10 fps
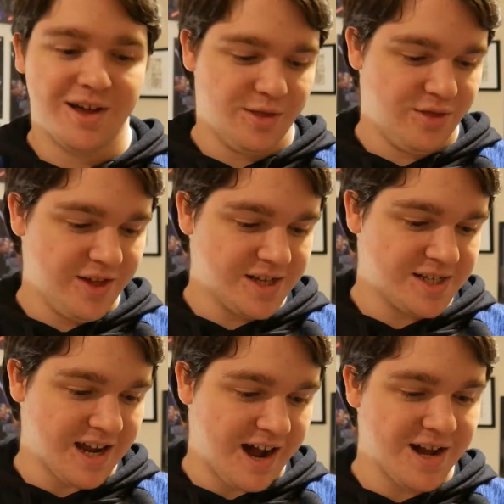
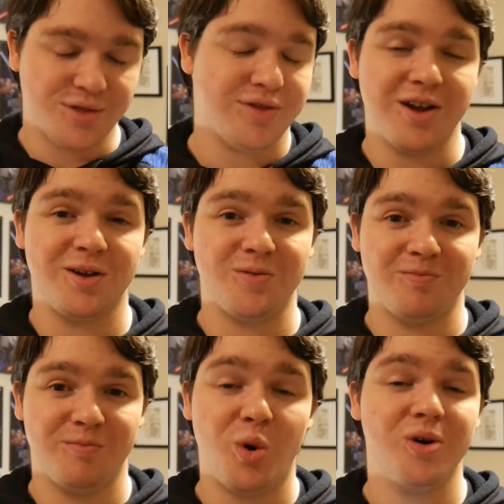this, I think,
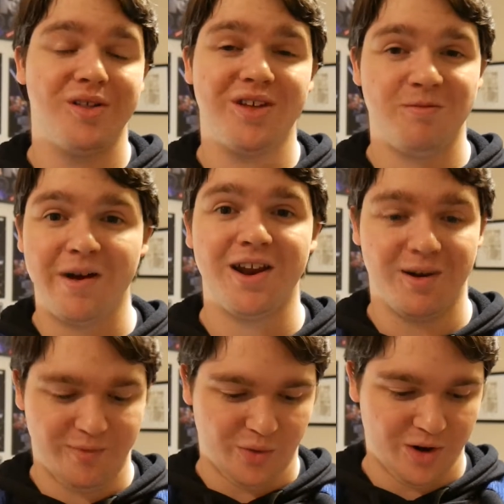more than made
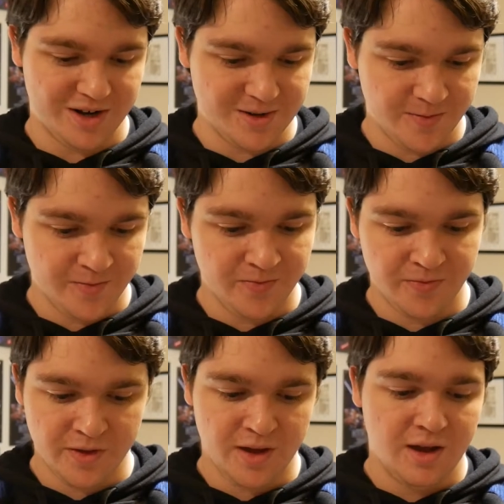up for it.
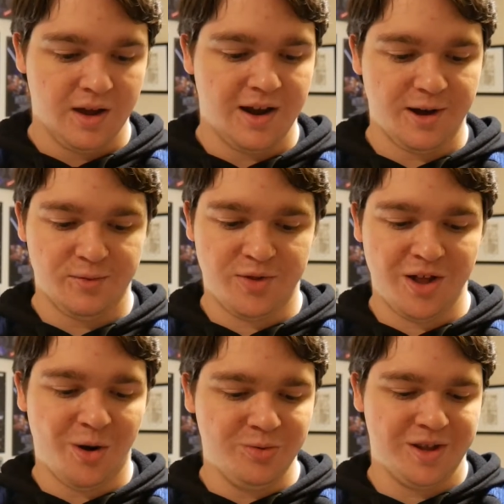Now,
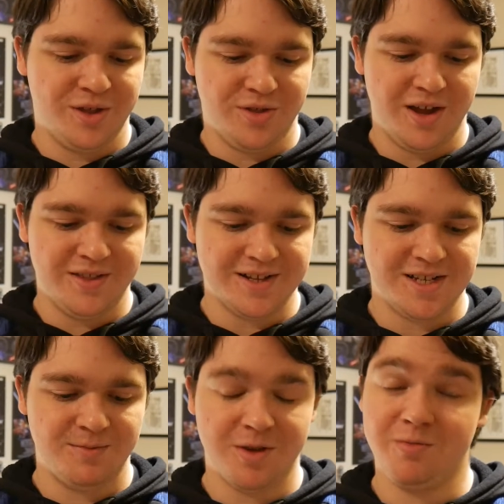the only thing that
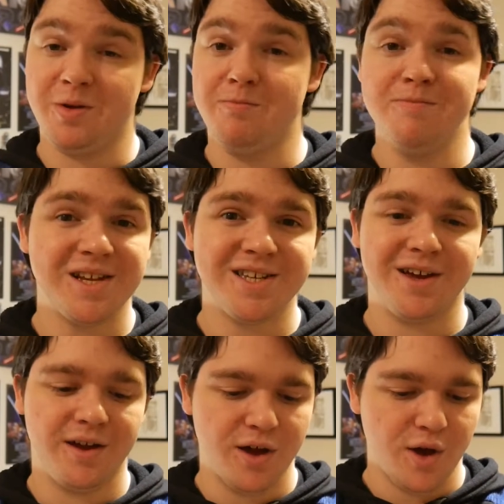seemed to be
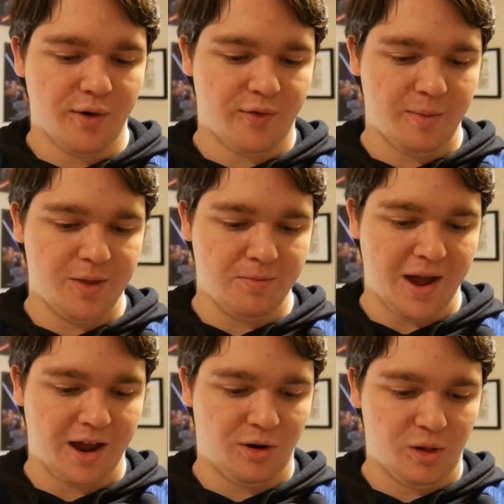missing from the
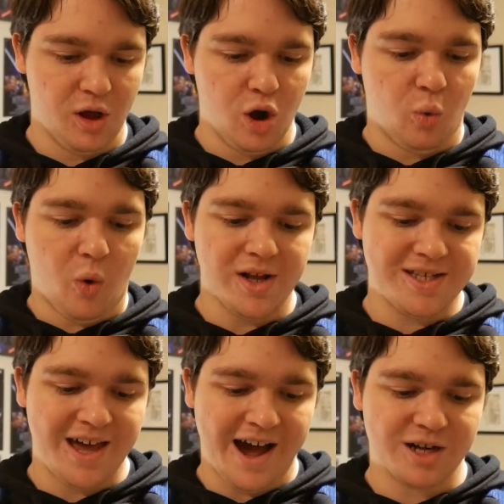panel was
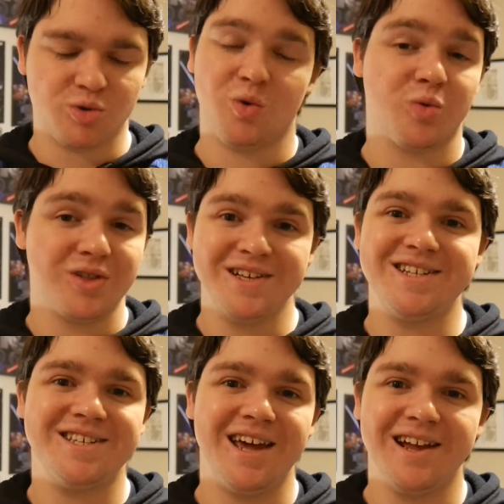the actual
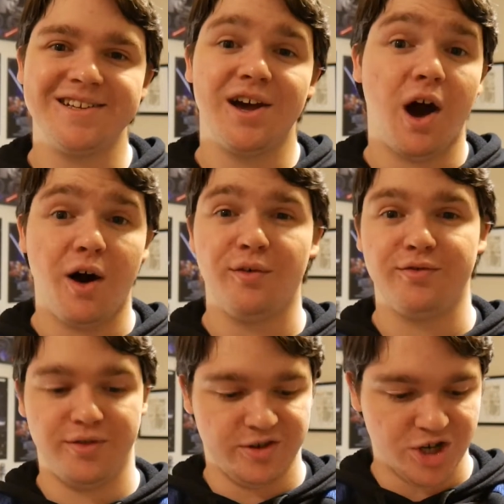release date
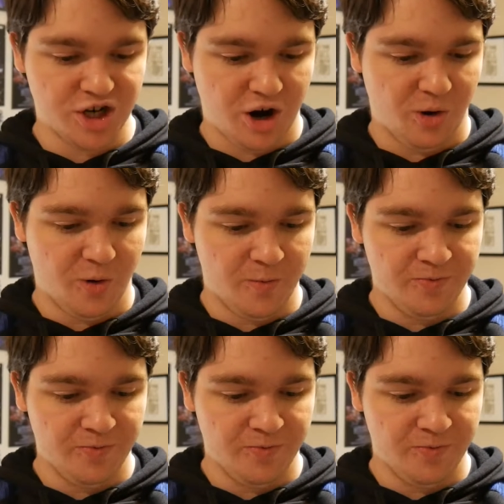of the show.